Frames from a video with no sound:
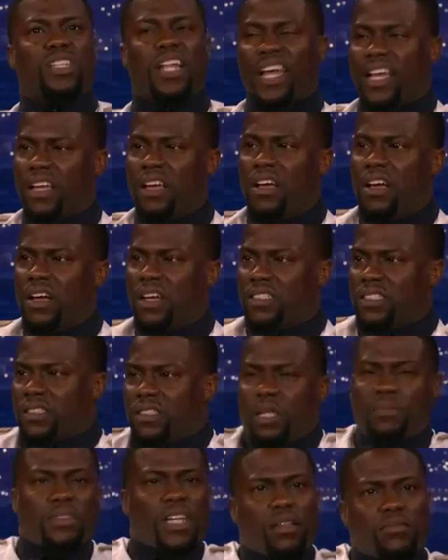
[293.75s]
Like,
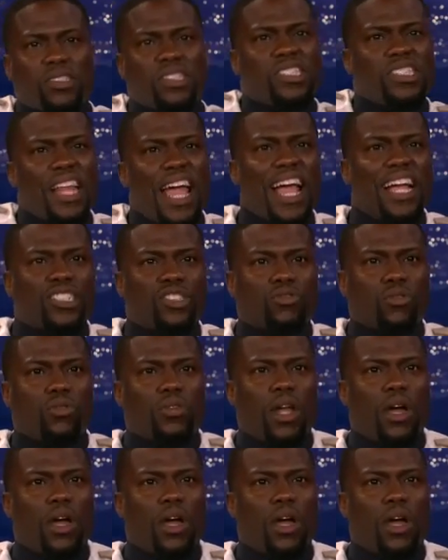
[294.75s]
sometimes it's natural.